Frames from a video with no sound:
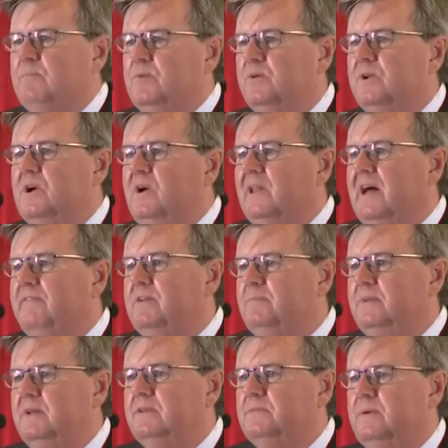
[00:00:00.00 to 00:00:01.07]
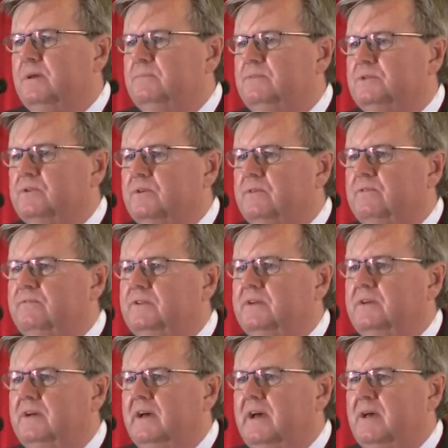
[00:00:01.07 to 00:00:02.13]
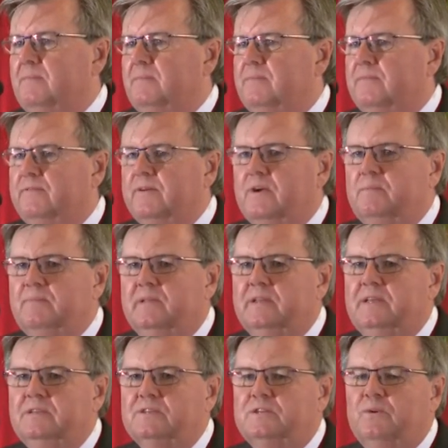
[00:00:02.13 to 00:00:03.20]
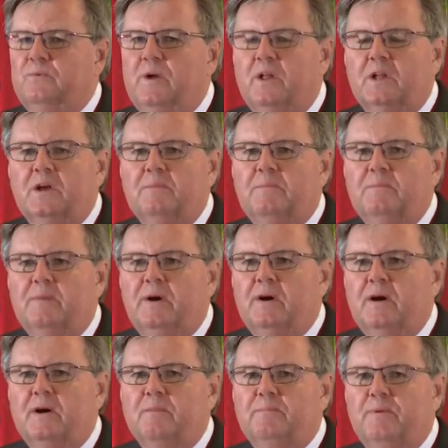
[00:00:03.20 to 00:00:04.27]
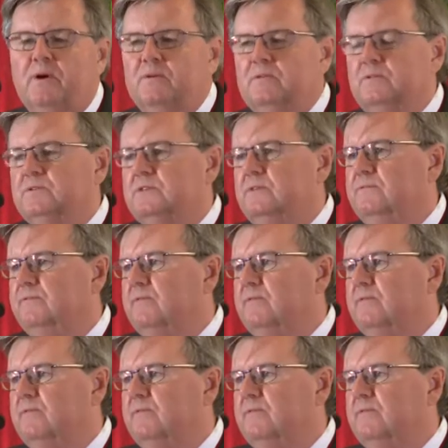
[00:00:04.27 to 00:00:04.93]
Protocol having been observed, I'm very pleased to welcome our partners and